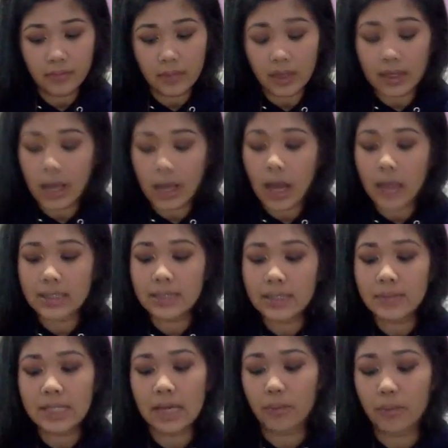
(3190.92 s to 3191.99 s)
yeah, it
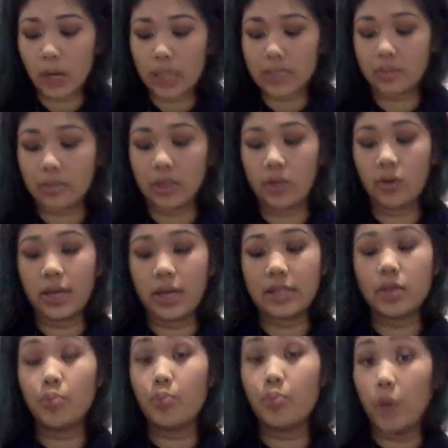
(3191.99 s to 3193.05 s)
seems like possibly you guys
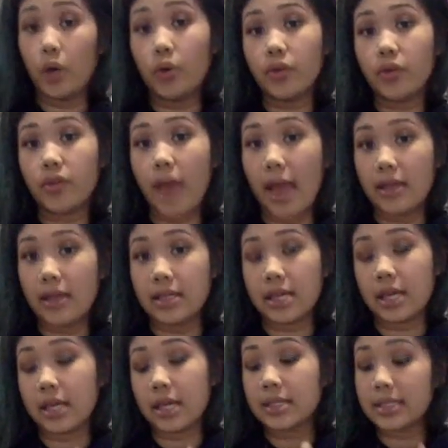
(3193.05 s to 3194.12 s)
are both
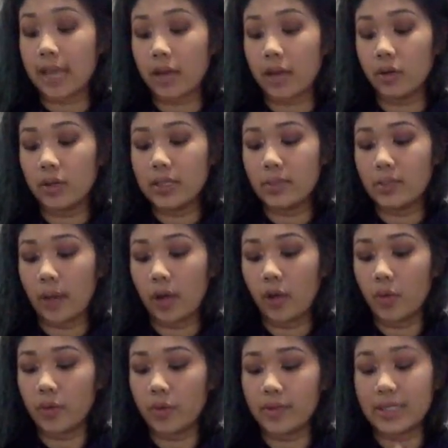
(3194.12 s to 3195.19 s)
ending a cycle as
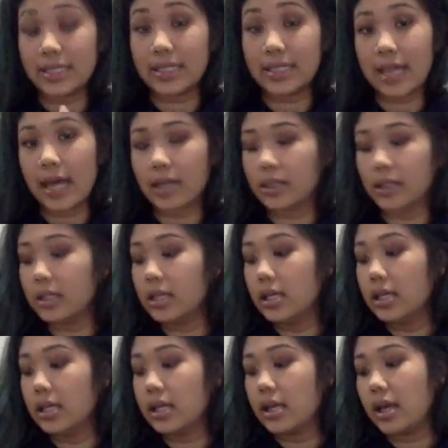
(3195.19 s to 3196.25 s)
well with this 10.
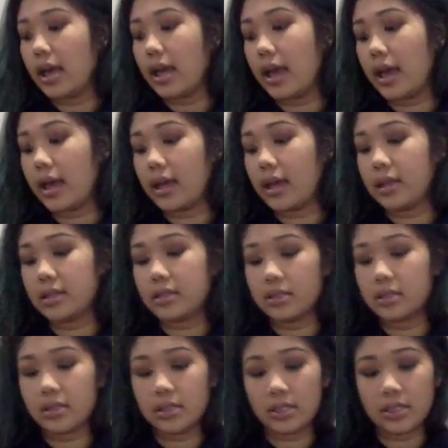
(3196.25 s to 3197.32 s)

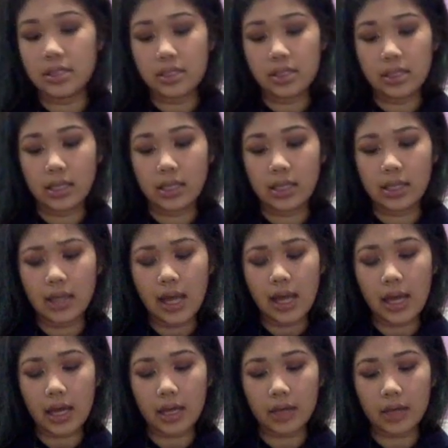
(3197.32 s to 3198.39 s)
And
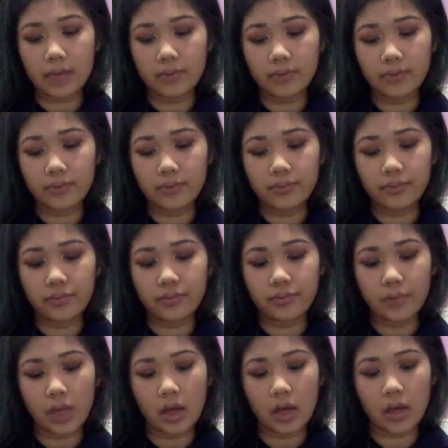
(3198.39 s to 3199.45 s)
yeah,
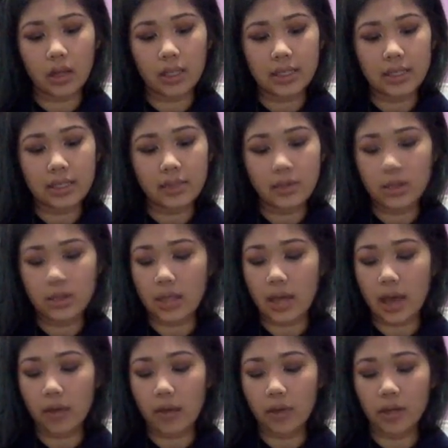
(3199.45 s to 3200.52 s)
let's see what the
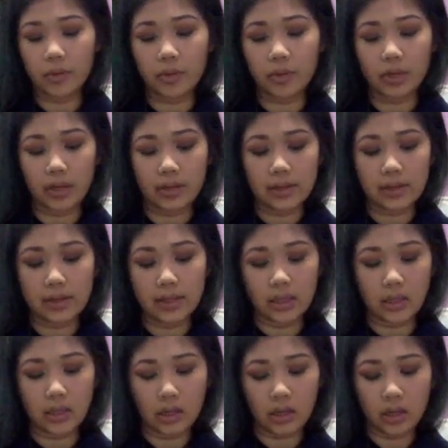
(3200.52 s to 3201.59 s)
outcome is
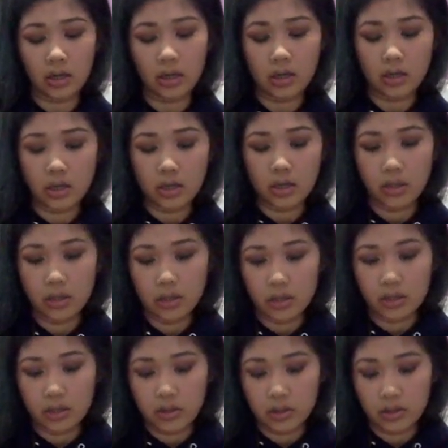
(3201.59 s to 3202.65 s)
here.
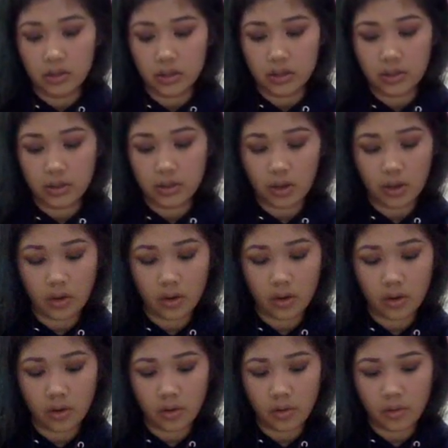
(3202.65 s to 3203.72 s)

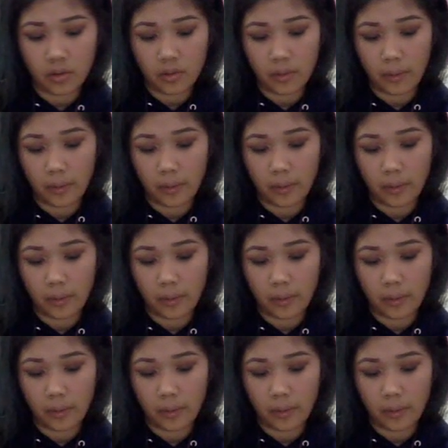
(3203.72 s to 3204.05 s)
So